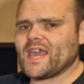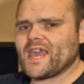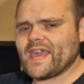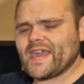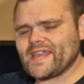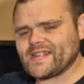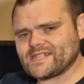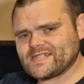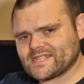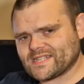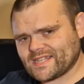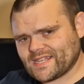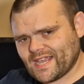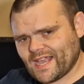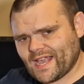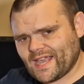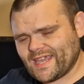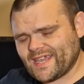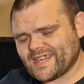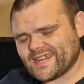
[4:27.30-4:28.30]
it's
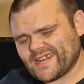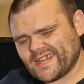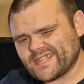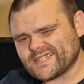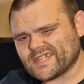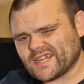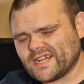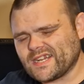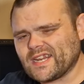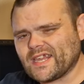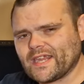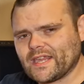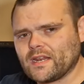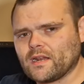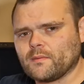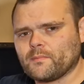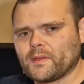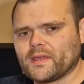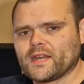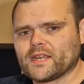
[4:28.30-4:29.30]
t it is a
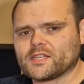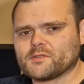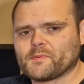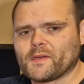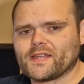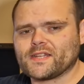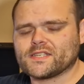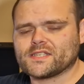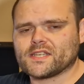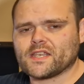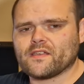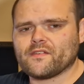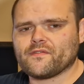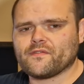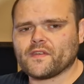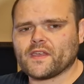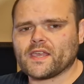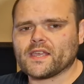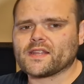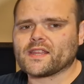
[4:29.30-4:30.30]
little bit
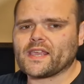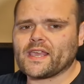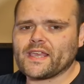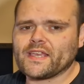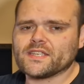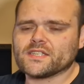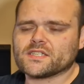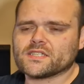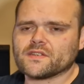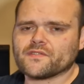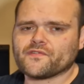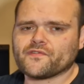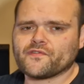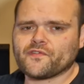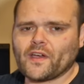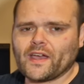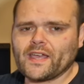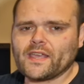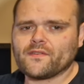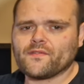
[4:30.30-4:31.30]
expensive, it is
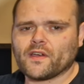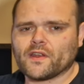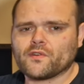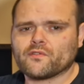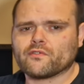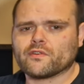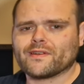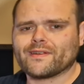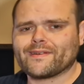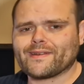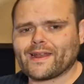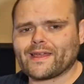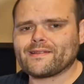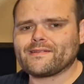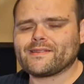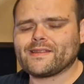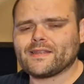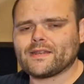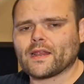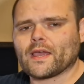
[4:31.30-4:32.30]
five hundred and
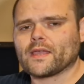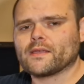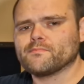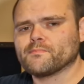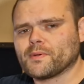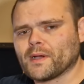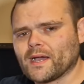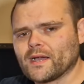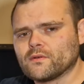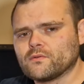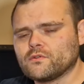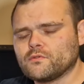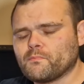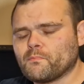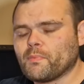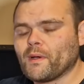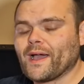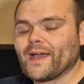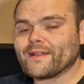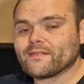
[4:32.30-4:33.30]
ninety-nine pounds,
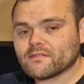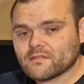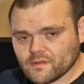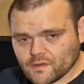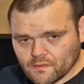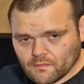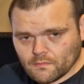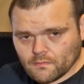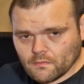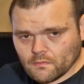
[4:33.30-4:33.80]
but